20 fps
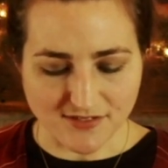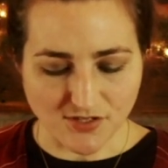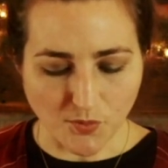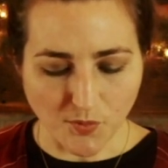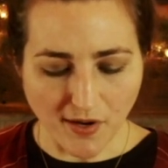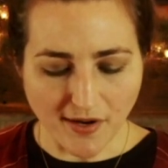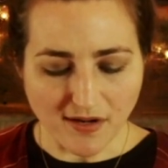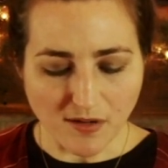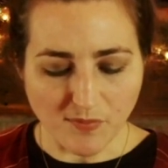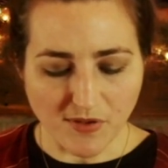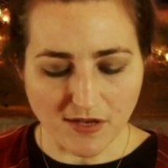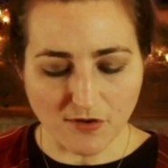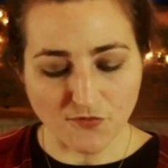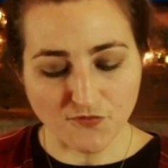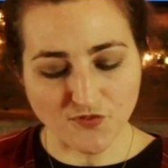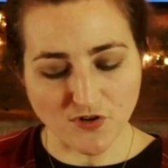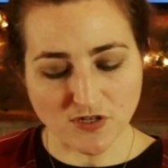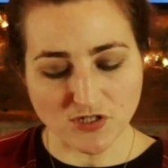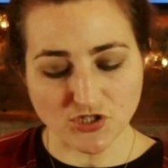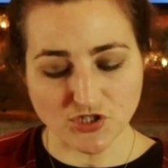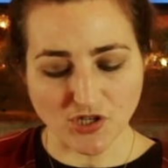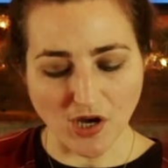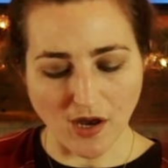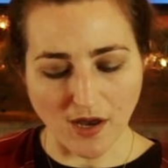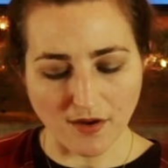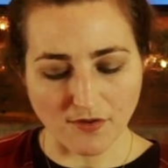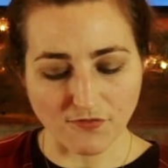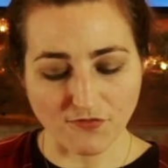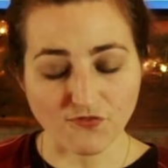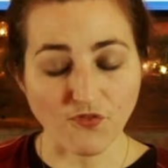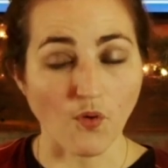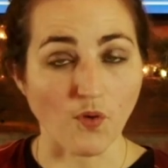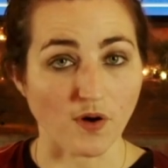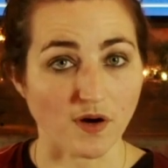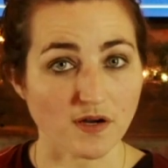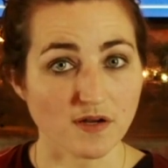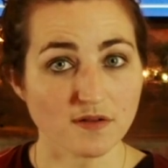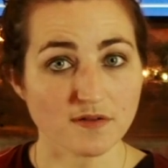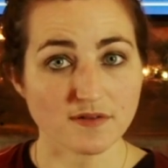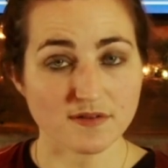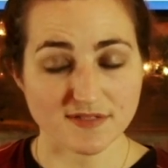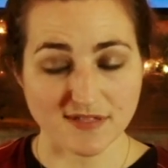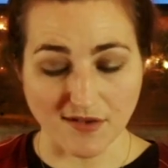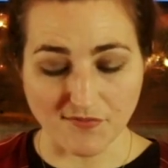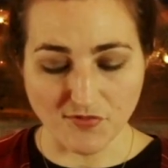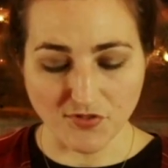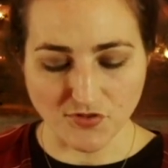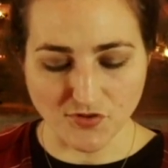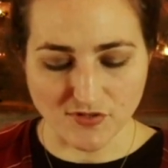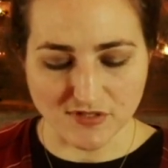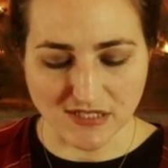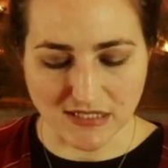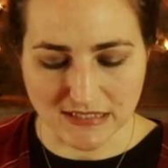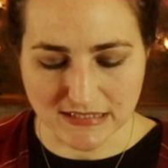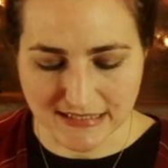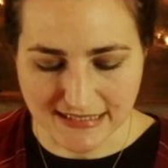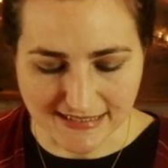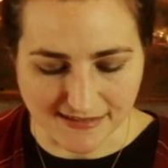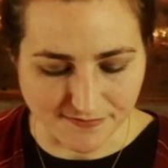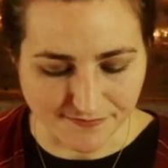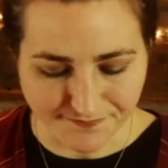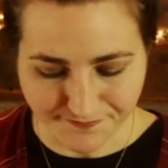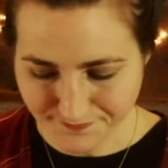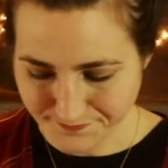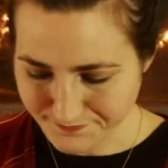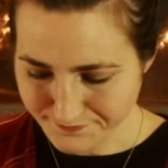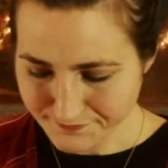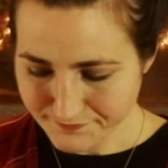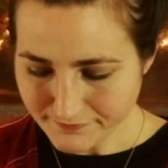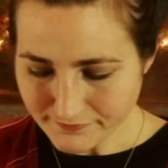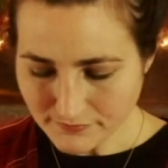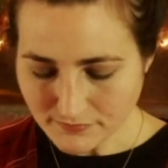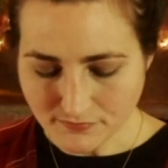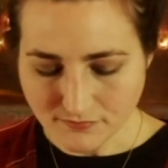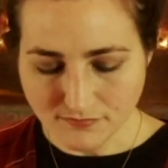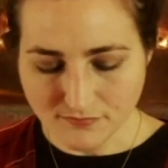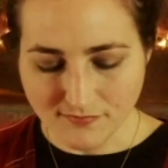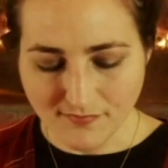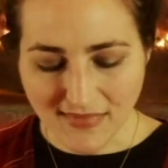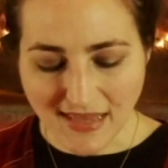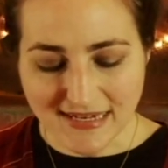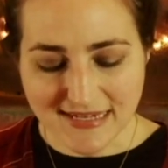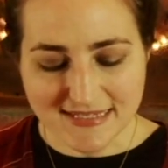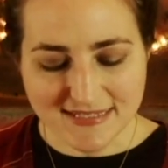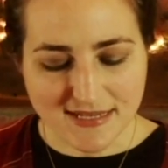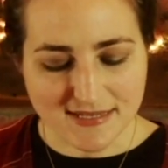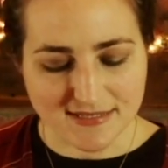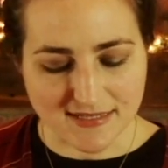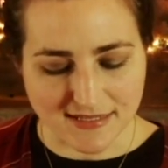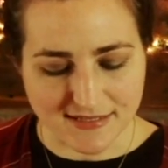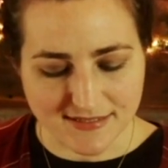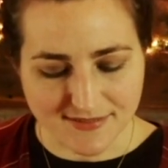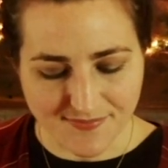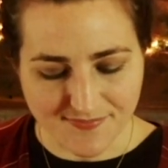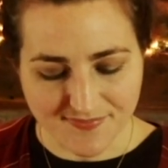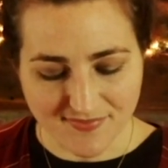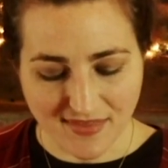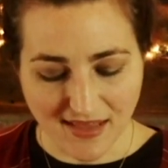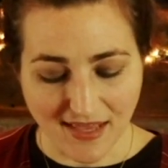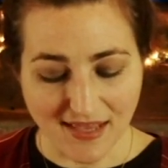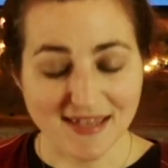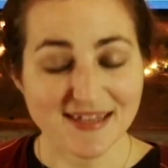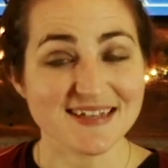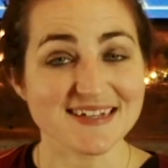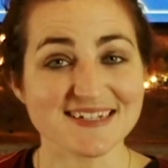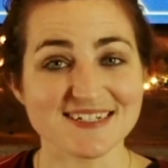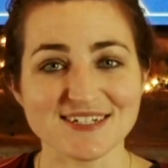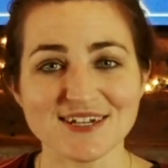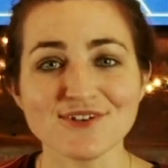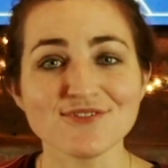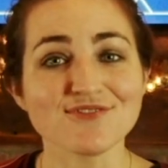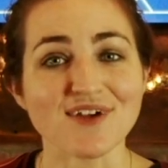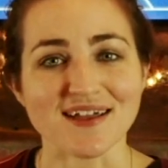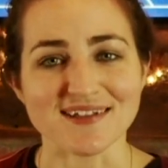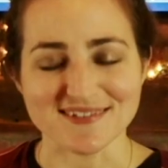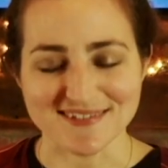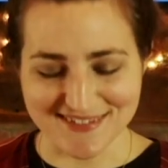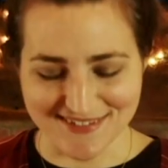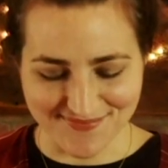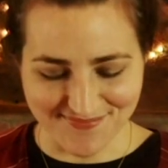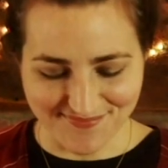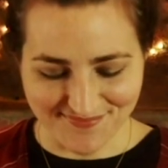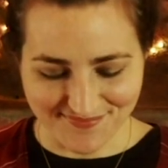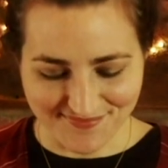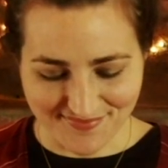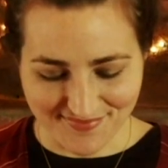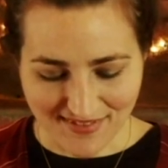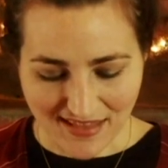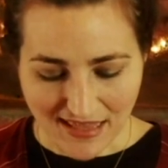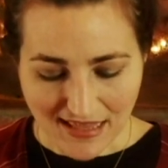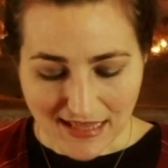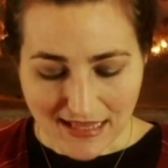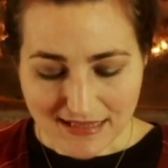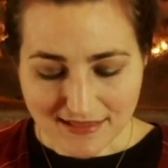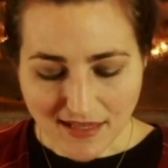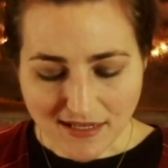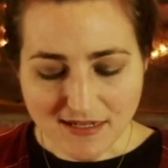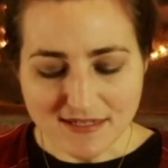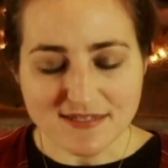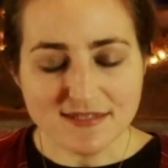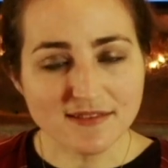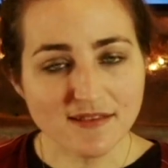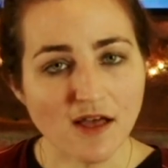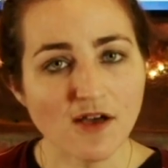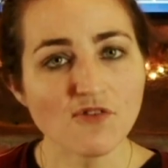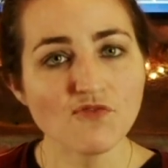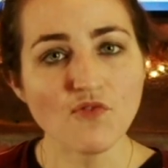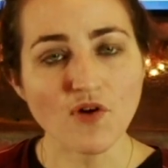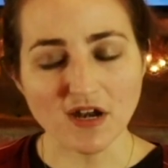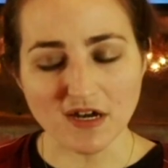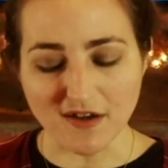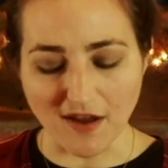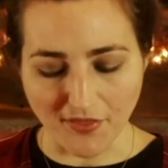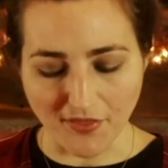So we're going to be in 1 John 4, 7 through 16, and it says this, "Dear friends, let us love one